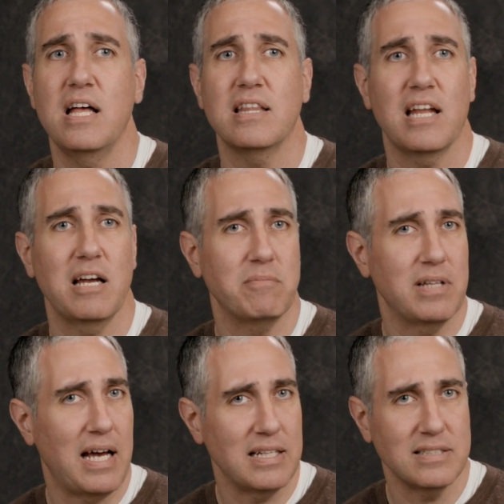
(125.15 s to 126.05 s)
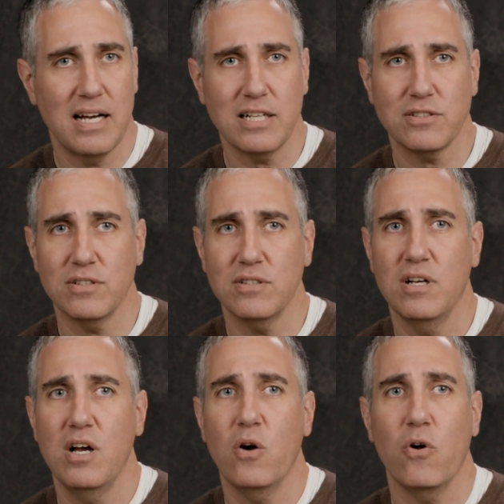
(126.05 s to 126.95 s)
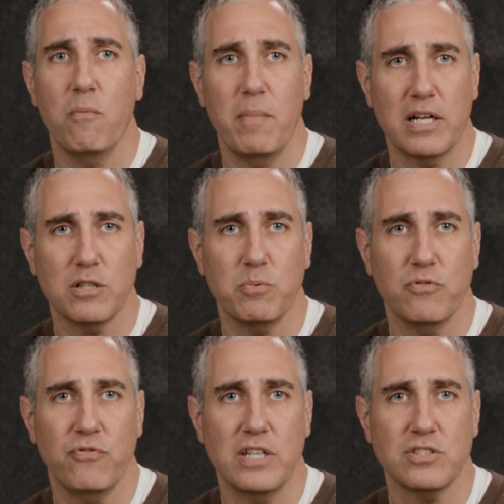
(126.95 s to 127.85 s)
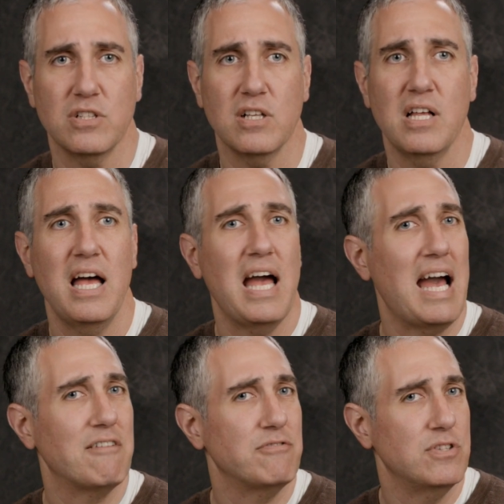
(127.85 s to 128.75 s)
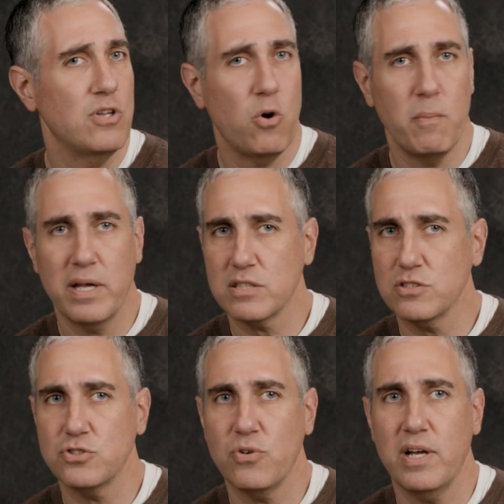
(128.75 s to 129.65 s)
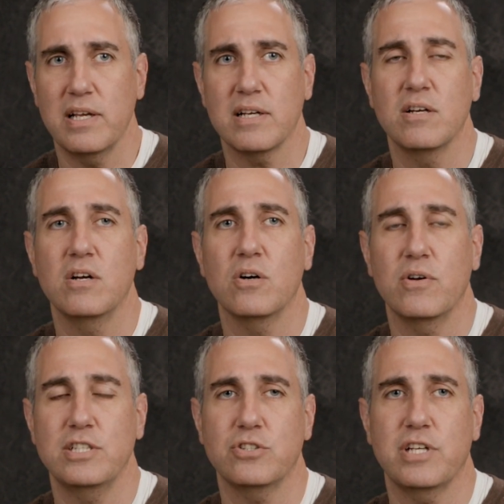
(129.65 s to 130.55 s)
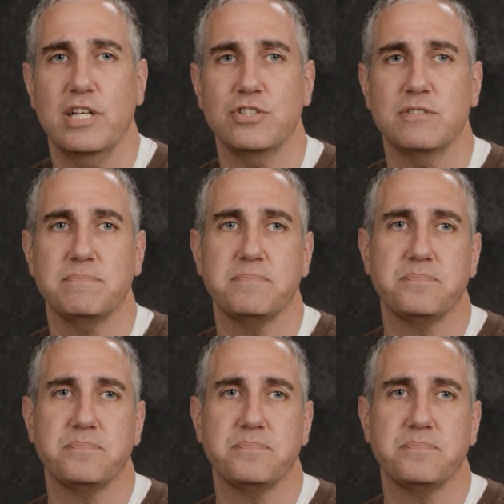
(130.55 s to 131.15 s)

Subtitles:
that I am not a doctor or a medical professional and have no medical training or education.